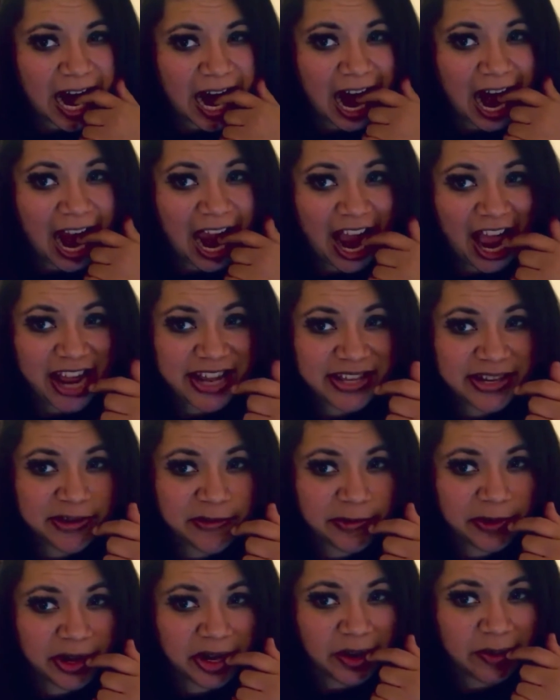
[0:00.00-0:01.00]
as you
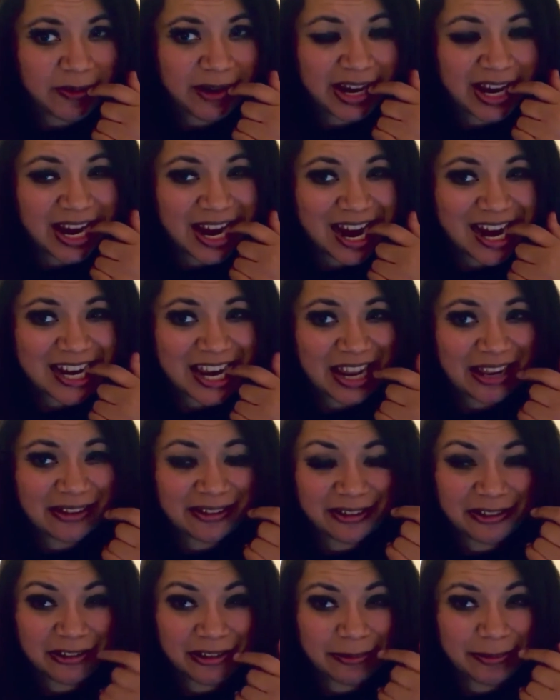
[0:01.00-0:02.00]
work your way
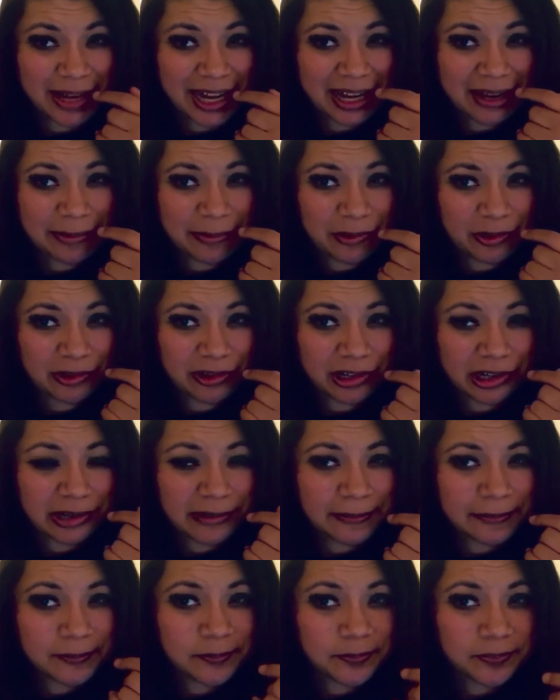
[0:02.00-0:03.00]
to your back
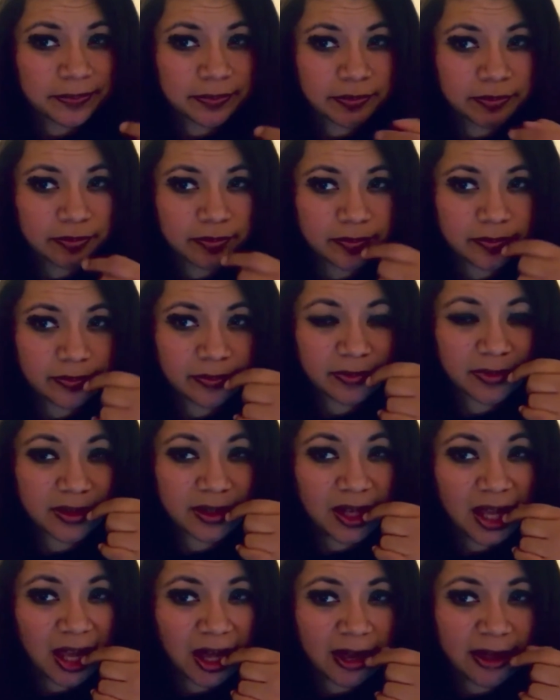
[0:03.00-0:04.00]
molar
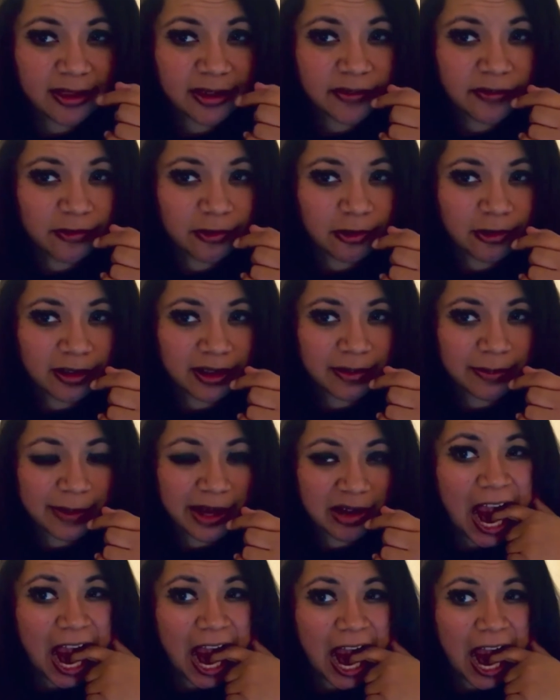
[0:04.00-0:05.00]
on the floor of the mouth.